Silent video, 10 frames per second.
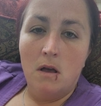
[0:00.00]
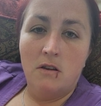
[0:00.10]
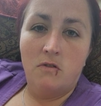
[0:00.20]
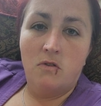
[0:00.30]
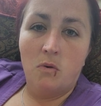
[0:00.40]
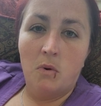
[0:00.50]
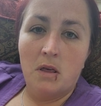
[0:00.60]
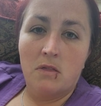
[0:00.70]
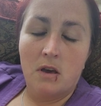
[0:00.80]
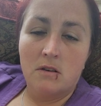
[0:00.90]
is
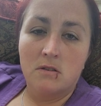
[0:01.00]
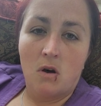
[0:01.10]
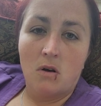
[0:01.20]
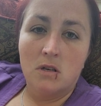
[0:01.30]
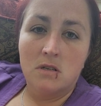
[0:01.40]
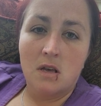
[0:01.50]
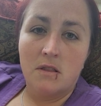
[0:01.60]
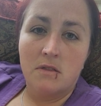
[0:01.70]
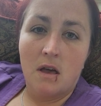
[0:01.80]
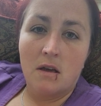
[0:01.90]
doing things all of a
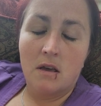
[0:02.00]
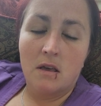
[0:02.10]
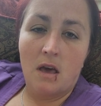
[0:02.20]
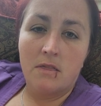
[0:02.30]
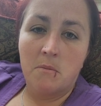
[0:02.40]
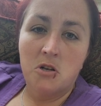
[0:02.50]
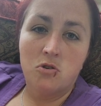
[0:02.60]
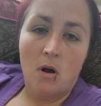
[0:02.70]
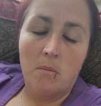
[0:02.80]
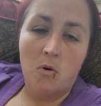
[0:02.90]
sudden that can get them in
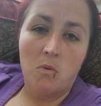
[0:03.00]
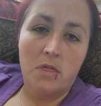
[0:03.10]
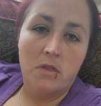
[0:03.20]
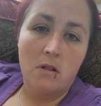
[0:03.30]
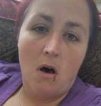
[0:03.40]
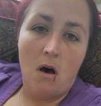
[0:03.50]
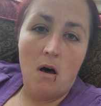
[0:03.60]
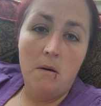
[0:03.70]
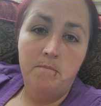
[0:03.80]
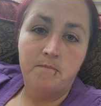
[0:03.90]
trouble with the
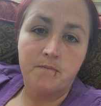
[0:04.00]
law,